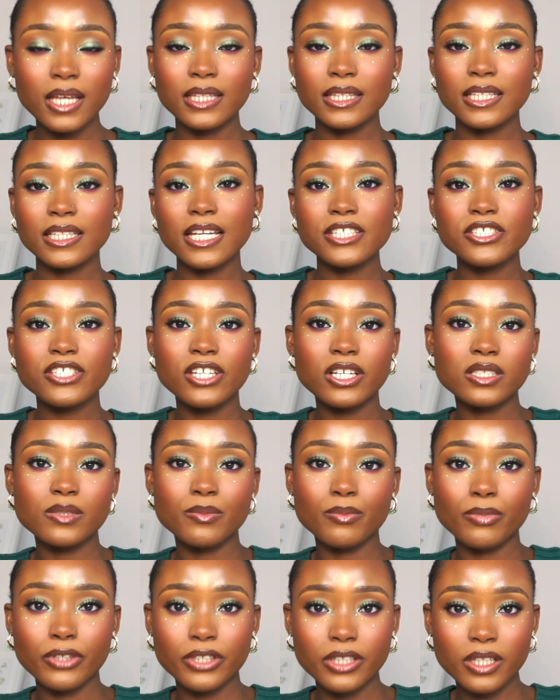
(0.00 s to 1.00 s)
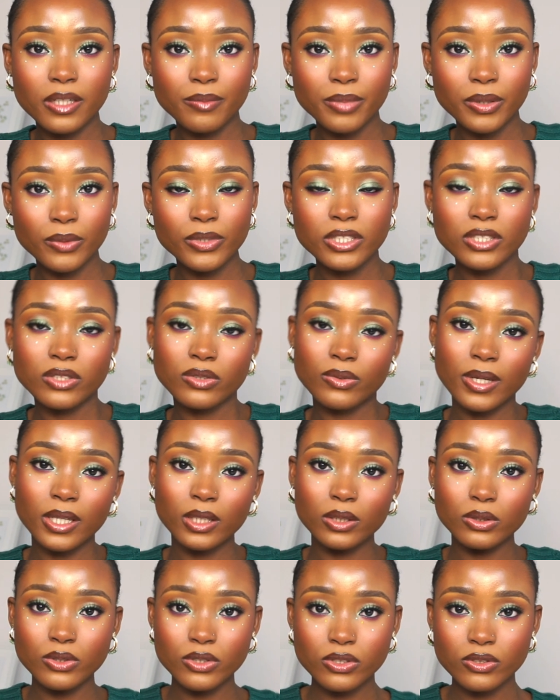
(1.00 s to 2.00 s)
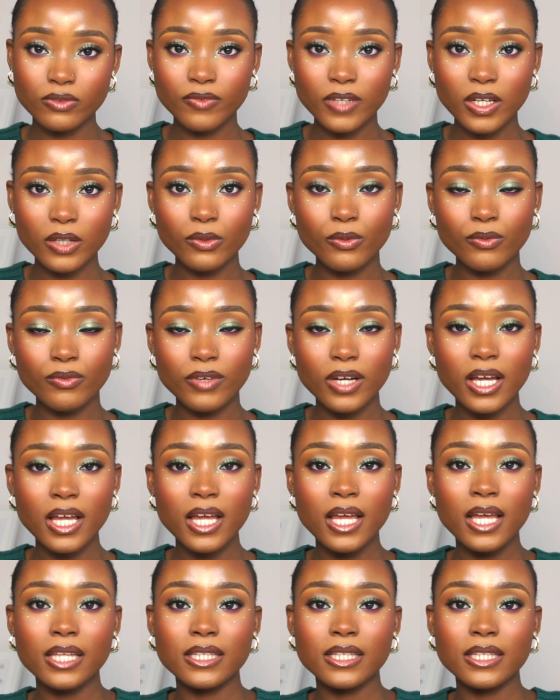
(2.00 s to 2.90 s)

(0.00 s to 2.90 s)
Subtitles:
Then I checked Burnaby, which is quite close to Vancouver.